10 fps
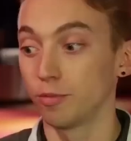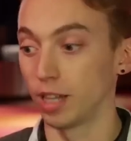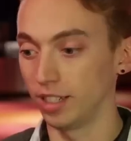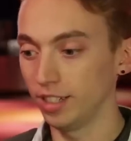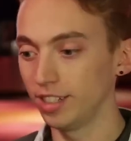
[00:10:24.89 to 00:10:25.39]

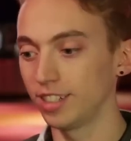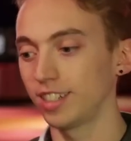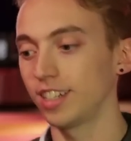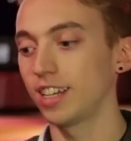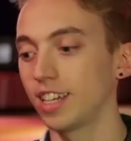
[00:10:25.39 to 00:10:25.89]
Well,
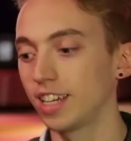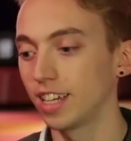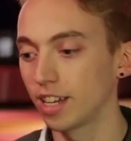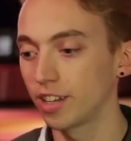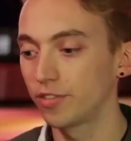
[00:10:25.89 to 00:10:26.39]

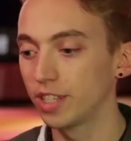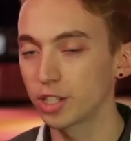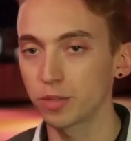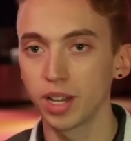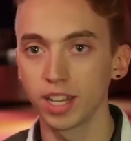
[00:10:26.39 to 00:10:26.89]
I
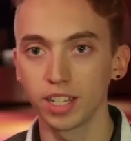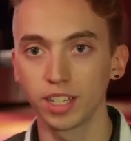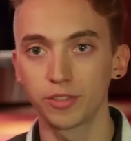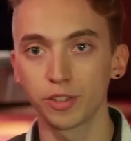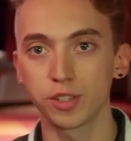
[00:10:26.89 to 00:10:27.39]
finished
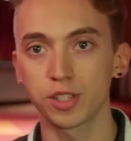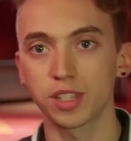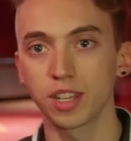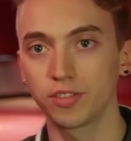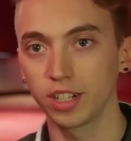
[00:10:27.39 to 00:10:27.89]
my first
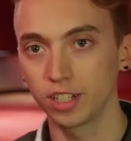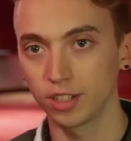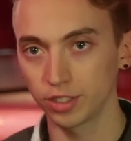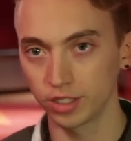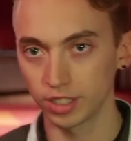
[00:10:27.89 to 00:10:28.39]
sci-fi
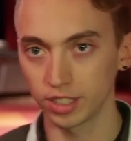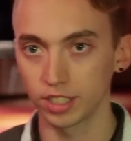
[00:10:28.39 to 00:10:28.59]
novel.